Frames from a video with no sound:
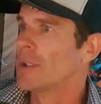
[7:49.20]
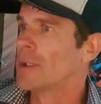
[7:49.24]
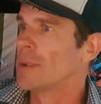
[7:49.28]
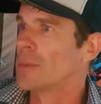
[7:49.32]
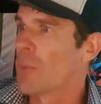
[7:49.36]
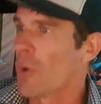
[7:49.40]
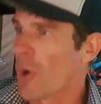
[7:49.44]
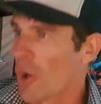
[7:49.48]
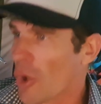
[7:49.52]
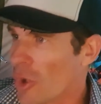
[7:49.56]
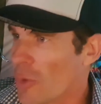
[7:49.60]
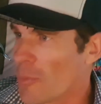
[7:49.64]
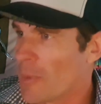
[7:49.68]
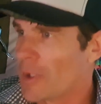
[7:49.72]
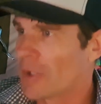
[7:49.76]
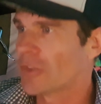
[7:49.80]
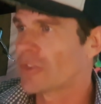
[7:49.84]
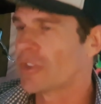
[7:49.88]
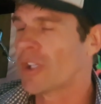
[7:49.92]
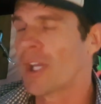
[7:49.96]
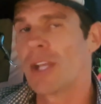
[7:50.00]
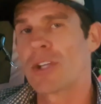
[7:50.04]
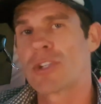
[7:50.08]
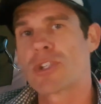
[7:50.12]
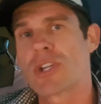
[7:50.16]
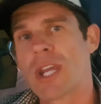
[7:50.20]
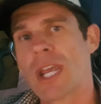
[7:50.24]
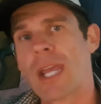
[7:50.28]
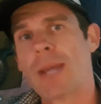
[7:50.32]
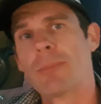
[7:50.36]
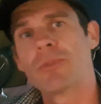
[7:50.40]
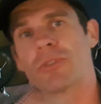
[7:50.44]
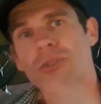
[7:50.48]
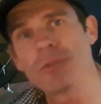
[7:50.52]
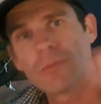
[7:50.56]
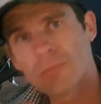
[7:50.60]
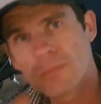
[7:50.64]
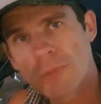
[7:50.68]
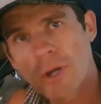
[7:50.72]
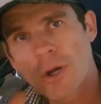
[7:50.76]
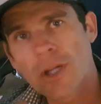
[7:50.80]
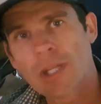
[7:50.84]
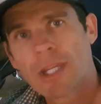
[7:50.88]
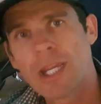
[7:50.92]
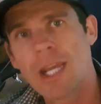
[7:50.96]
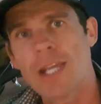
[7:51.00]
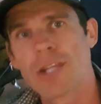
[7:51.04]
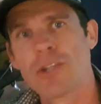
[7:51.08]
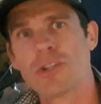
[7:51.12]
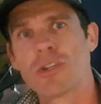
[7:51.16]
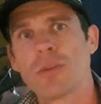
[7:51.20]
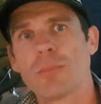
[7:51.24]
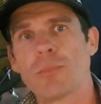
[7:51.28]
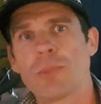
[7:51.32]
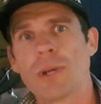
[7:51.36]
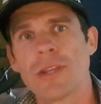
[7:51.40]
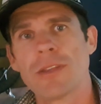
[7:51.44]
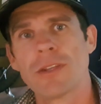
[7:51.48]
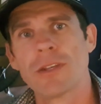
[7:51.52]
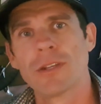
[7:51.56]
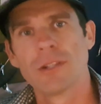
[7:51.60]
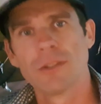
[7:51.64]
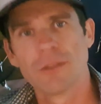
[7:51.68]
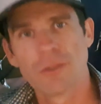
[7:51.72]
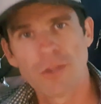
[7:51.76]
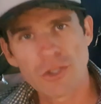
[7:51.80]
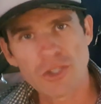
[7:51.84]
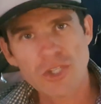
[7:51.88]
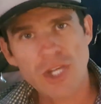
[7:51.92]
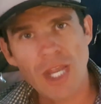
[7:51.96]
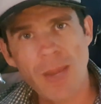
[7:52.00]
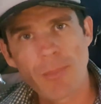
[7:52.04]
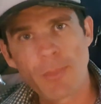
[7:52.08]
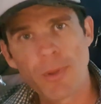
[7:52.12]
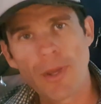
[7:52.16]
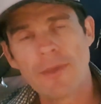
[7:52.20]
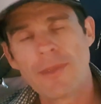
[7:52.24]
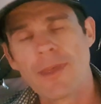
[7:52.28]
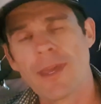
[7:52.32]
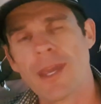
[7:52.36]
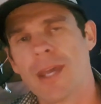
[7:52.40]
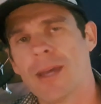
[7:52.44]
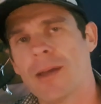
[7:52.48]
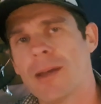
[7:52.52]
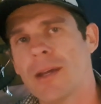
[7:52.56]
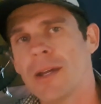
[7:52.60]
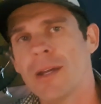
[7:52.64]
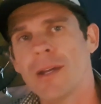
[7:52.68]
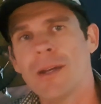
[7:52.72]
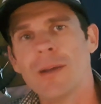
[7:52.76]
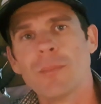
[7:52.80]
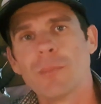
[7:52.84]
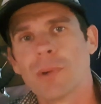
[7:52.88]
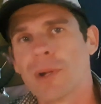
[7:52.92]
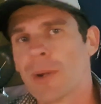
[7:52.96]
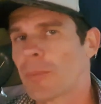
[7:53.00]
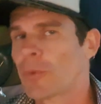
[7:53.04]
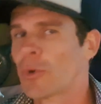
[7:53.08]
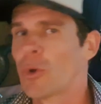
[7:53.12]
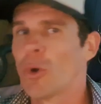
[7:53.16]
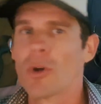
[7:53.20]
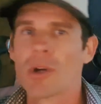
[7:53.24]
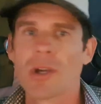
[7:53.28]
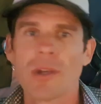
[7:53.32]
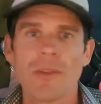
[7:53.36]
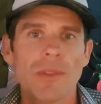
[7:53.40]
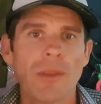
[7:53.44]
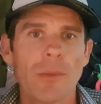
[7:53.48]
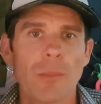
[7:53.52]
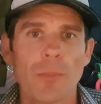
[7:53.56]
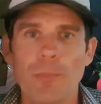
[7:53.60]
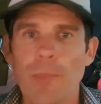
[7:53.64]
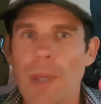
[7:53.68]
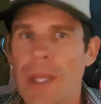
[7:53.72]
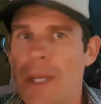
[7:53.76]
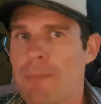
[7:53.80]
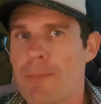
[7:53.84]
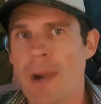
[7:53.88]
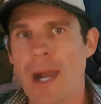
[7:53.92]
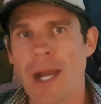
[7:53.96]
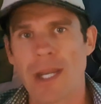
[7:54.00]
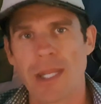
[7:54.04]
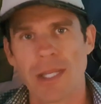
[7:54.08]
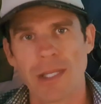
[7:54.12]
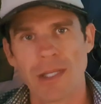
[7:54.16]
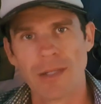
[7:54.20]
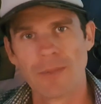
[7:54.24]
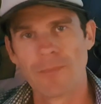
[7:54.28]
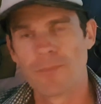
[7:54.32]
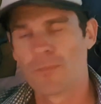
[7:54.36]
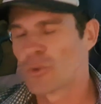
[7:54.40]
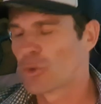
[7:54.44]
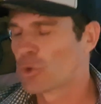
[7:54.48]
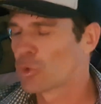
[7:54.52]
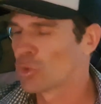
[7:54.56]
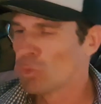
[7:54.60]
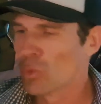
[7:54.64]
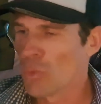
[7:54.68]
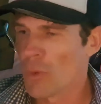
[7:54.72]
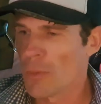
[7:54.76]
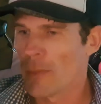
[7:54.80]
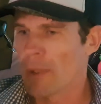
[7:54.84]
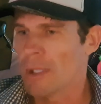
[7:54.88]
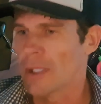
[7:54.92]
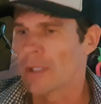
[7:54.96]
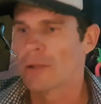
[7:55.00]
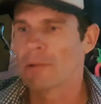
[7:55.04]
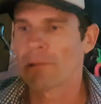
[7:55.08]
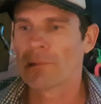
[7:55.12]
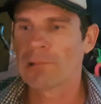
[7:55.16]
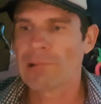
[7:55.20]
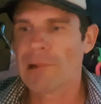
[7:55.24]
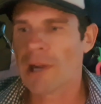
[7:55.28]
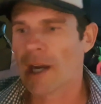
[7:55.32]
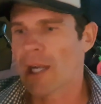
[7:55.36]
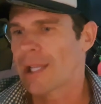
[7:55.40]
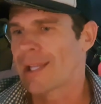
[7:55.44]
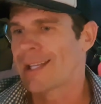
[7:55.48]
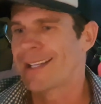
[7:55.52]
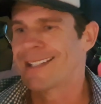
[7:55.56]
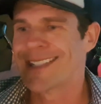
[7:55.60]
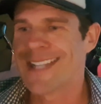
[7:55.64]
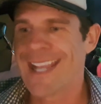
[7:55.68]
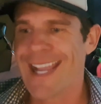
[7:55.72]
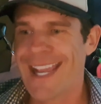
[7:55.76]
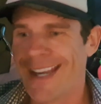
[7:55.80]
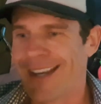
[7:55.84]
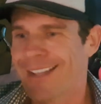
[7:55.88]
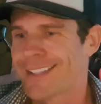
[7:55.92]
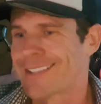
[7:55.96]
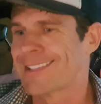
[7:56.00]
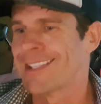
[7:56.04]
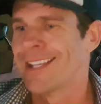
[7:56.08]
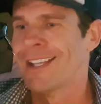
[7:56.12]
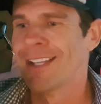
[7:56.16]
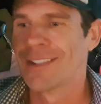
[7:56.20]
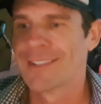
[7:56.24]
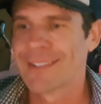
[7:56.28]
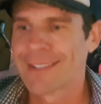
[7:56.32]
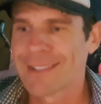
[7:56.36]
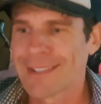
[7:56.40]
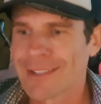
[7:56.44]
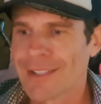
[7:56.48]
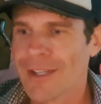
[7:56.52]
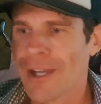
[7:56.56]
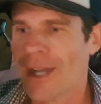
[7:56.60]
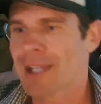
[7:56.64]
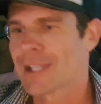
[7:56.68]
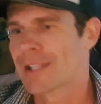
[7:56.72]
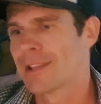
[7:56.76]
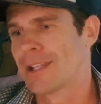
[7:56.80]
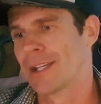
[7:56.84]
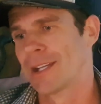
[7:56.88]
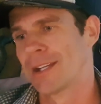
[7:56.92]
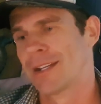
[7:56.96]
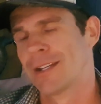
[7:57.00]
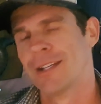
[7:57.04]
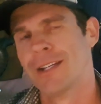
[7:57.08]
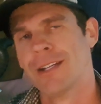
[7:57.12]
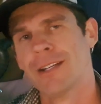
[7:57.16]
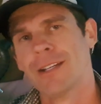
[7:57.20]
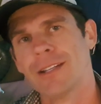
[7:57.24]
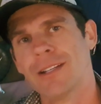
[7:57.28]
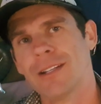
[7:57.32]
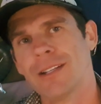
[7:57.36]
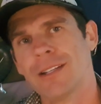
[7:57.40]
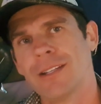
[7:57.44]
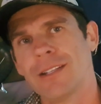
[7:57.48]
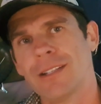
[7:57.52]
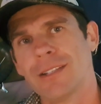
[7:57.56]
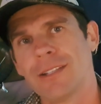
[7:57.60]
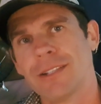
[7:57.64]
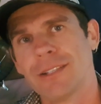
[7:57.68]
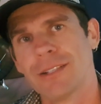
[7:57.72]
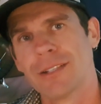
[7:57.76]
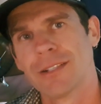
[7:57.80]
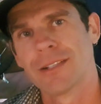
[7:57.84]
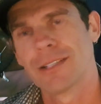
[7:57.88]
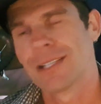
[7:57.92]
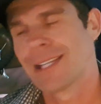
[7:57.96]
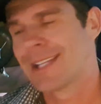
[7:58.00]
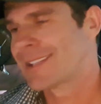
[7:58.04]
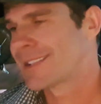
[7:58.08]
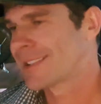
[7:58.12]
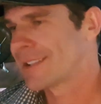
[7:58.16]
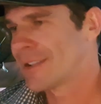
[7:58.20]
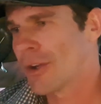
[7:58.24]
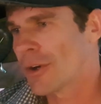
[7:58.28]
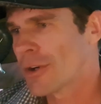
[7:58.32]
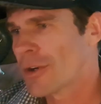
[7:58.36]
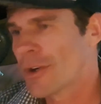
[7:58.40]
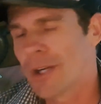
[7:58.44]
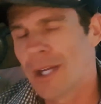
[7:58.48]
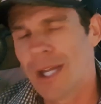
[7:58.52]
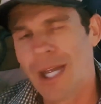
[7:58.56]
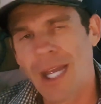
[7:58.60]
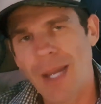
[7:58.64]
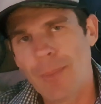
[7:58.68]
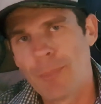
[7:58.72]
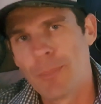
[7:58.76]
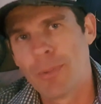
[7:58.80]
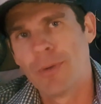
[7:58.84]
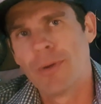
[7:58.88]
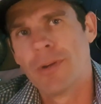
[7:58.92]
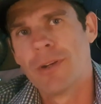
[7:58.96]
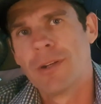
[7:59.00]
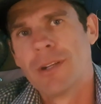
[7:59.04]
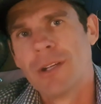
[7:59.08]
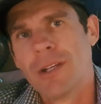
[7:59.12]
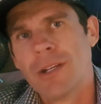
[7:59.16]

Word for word: Wyoming state champs. Okay, you could be the, the champion there. But I'm talking the big money, swimming, running, tennis, cycling. You know, it's not going to happen.